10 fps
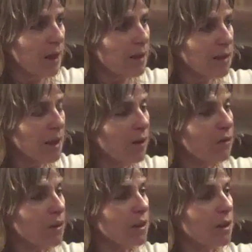And now
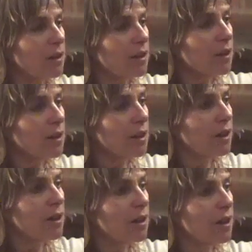the
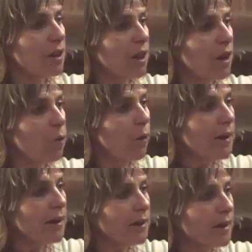
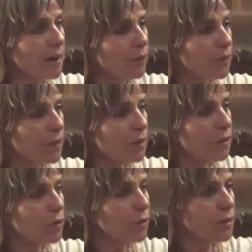awakening of this
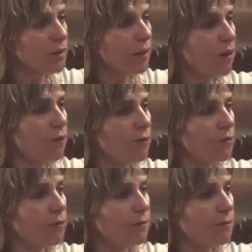to itself,